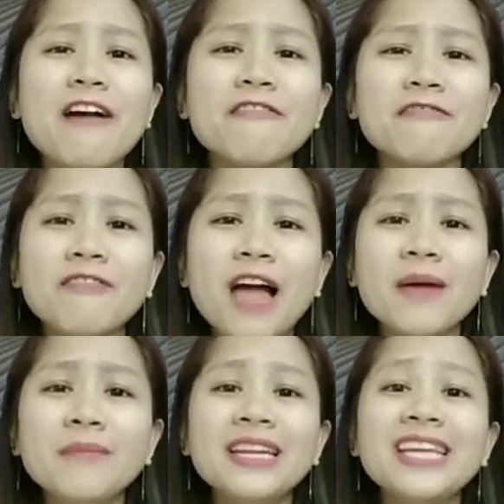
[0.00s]
a
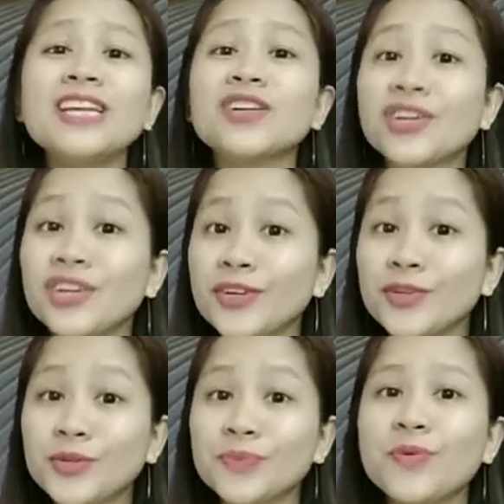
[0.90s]
family
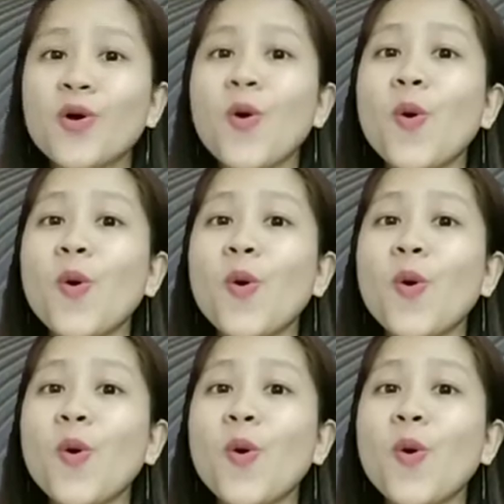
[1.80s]
heirloom